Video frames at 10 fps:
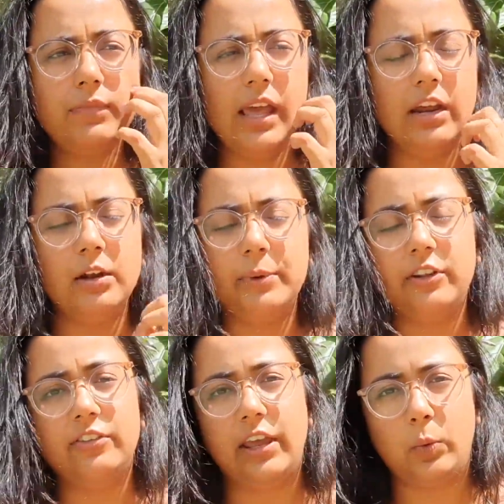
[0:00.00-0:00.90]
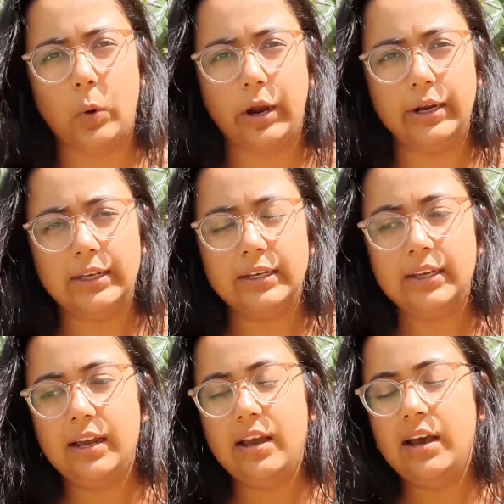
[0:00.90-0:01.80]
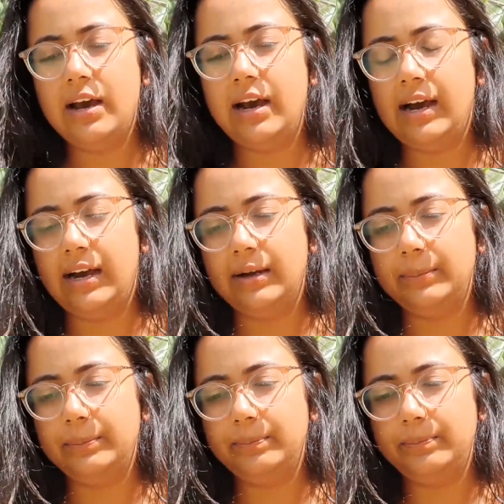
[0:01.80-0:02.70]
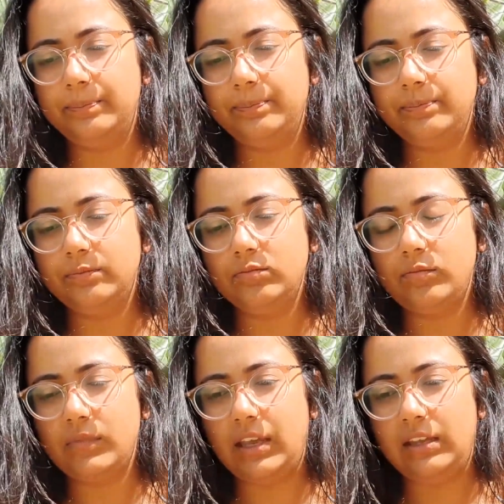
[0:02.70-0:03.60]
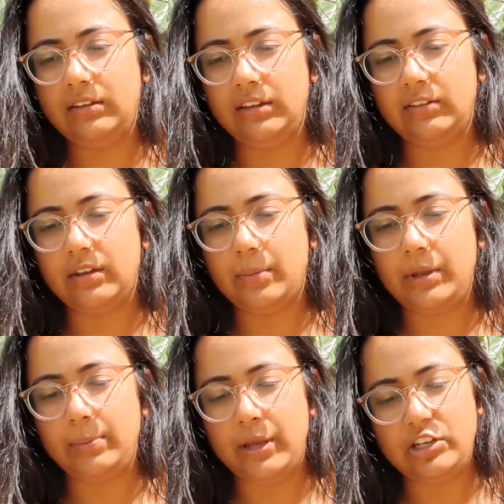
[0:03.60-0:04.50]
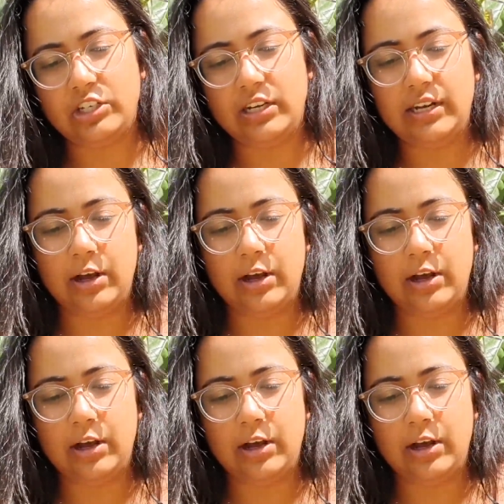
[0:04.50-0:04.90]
ended up in a psych ward, and did some inpatient,